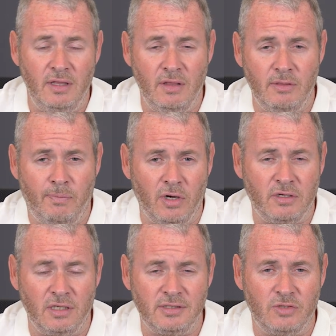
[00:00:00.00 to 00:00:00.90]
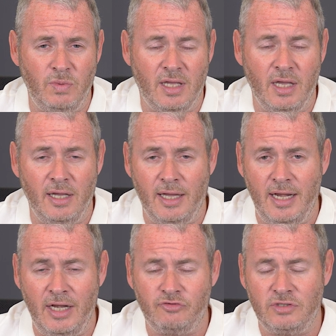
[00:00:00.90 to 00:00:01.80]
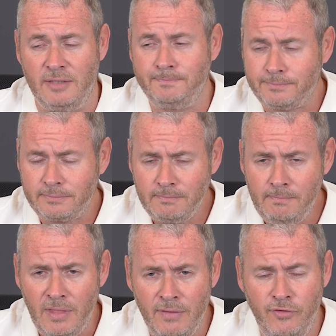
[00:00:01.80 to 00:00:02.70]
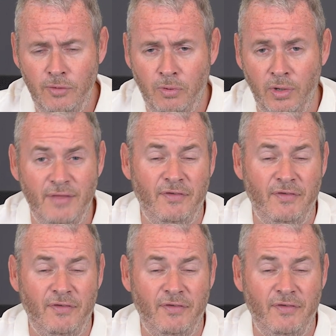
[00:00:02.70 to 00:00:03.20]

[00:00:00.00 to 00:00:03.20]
the podcast this week an interesting viewpoint.